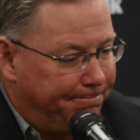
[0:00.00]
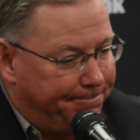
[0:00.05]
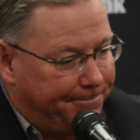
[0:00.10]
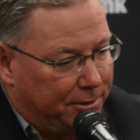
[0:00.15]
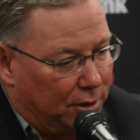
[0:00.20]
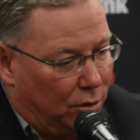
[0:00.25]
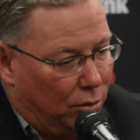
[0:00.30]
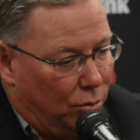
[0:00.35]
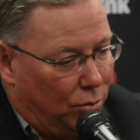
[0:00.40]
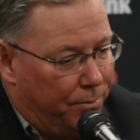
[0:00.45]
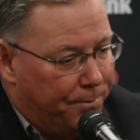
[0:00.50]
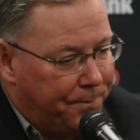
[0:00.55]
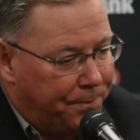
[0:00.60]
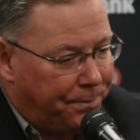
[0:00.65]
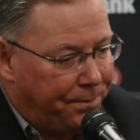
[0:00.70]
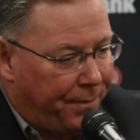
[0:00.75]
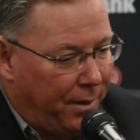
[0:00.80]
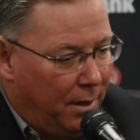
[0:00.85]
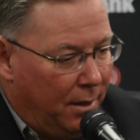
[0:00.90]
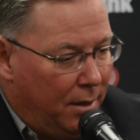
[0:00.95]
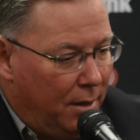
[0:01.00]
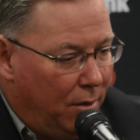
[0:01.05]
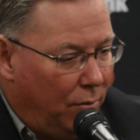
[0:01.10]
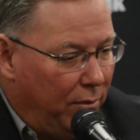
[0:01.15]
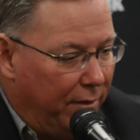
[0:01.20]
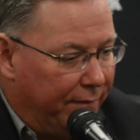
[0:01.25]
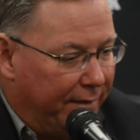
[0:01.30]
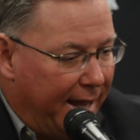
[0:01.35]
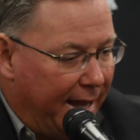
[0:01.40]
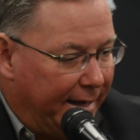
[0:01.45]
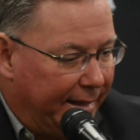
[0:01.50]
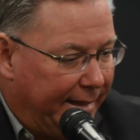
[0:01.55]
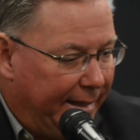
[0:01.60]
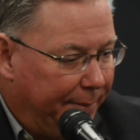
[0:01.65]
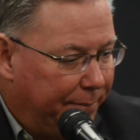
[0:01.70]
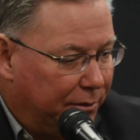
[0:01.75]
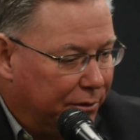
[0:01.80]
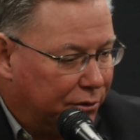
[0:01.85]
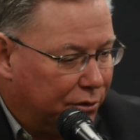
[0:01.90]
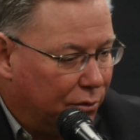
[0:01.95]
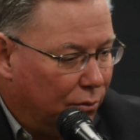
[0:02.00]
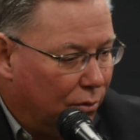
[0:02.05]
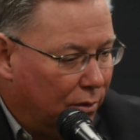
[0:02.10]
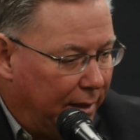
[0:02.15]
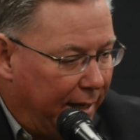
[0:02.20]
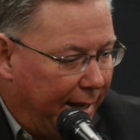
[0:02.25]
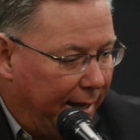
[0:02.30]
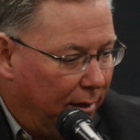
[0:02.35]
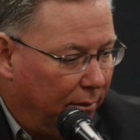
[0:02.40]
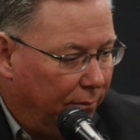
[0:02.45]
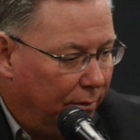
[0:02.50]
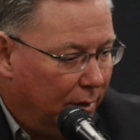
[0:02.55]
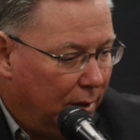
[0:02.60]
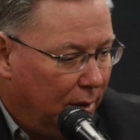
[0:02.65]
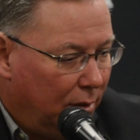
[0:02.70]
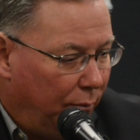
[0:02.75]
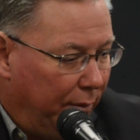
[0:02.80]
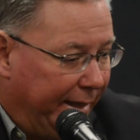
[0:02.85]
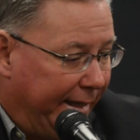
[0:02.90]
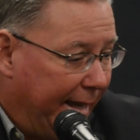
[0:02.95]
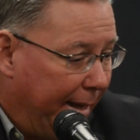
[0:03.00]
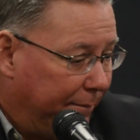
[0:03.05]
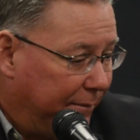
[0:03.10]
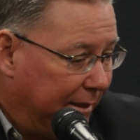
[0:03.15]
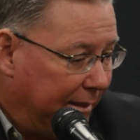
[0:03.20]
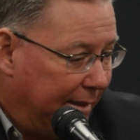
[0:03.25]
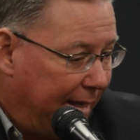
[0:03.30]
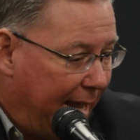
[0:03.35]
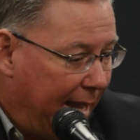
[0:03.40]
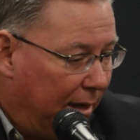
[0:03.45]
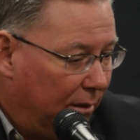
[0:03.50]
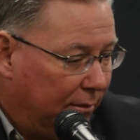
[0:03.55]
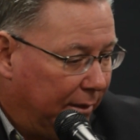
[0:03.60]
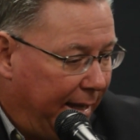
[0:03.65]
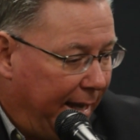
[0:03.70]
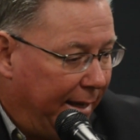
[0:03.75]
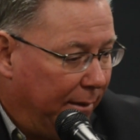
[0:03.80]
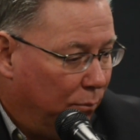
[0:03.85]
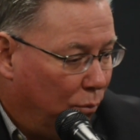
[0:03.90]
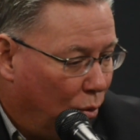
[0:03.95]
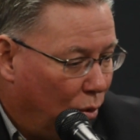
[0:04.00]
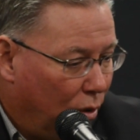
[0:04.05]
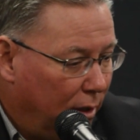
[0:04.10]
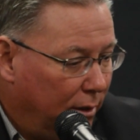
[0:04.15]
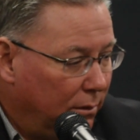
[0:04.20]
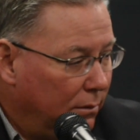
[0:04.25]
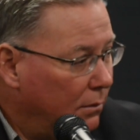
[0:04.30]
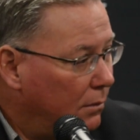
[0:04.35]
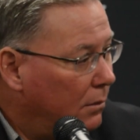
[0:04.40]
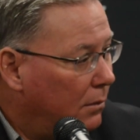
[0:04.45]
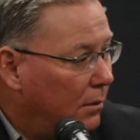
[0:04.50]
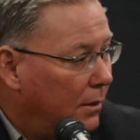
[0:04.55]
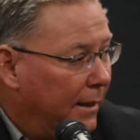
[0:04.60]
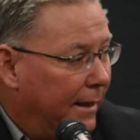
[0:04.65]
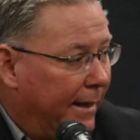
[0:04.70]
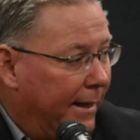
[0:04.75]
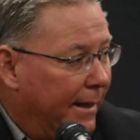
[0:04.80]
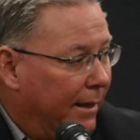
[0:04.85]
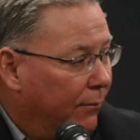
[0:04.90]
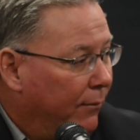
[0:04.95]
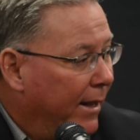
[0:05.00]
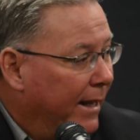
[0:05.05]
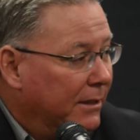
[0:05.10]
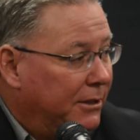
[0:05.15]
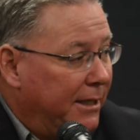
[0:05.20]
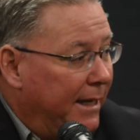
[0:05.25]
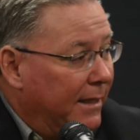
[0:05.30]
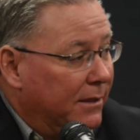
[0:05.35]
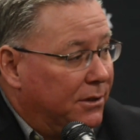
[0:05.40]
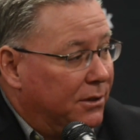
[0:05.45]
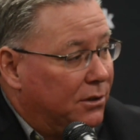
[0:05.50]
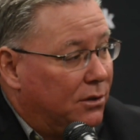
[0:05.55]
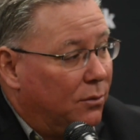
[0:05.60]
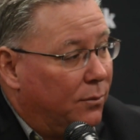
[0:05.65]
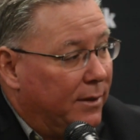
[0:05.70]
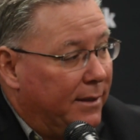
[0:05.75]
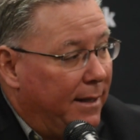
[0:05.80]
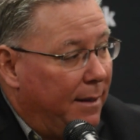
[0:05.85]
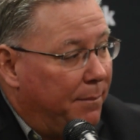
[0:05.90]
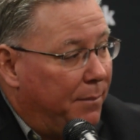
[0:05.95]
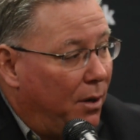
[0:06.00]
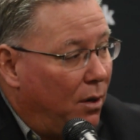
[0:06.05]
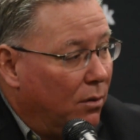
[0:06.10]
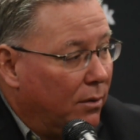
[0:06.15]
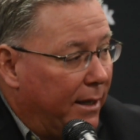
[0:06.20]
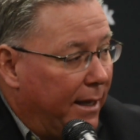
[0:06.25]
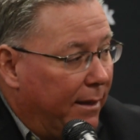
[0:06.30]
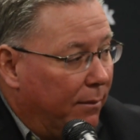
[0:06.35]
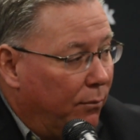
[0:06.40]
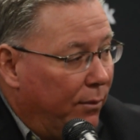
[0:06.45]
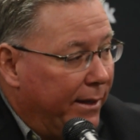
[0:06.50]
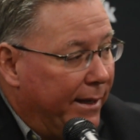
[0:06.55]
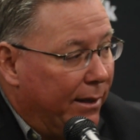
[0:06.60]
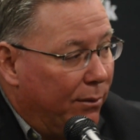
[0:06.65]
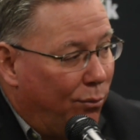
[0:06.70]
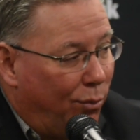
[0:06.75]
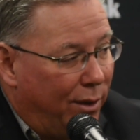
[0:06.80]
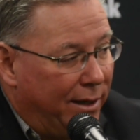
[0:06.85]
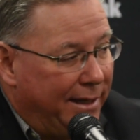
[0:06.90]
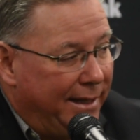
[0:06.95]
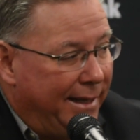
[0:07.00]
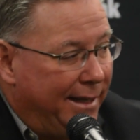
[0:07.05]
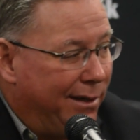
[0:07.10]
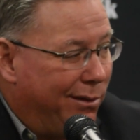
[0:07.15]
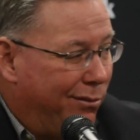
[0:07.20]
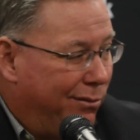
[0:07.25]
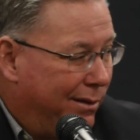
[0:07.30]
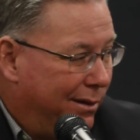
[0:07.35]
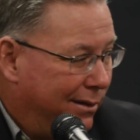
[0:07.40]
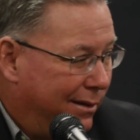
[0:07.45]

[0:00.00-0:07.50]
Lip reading: So we've got to keep the score down. We kept it down game one, and we had chances to win that ball game. We get one hit